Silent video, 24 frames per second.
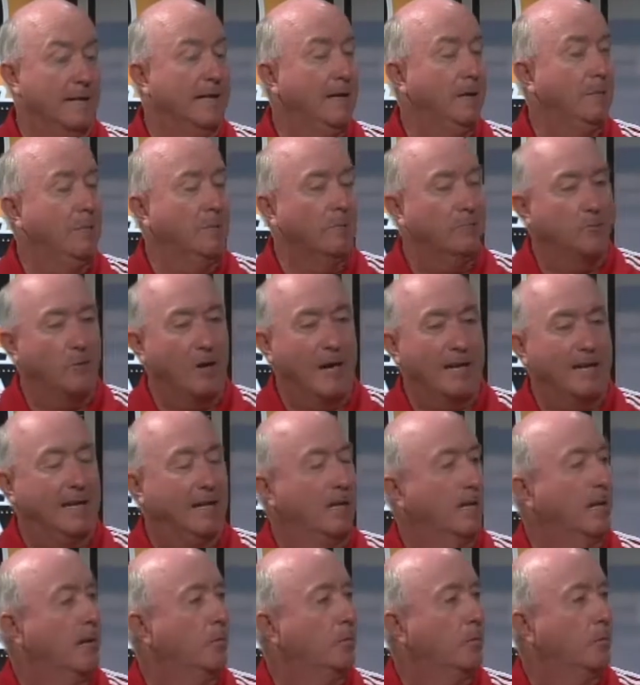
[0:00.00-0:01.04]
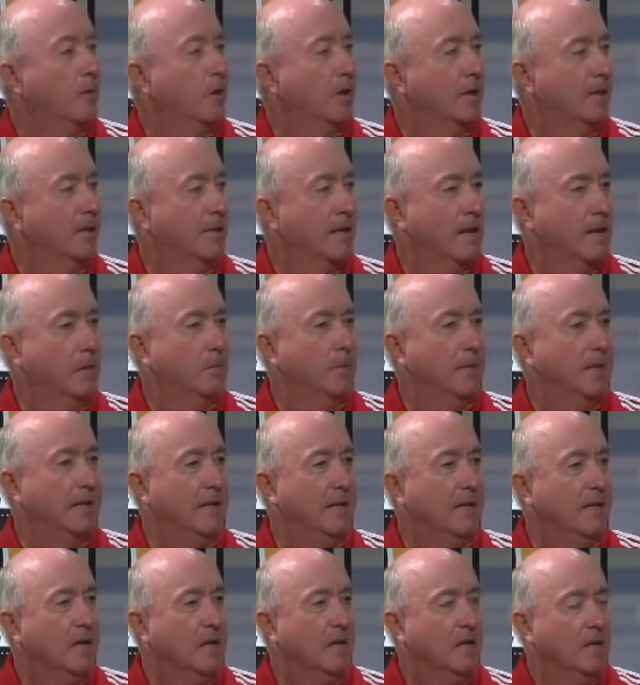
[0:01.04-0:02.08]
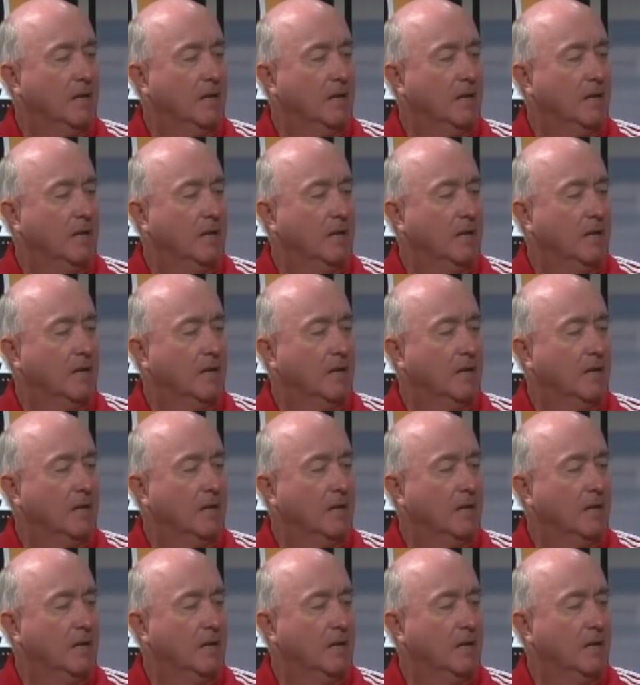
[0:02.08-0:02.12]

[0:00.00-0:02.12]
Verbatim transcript: Him and Frankie Lampard, it kind of be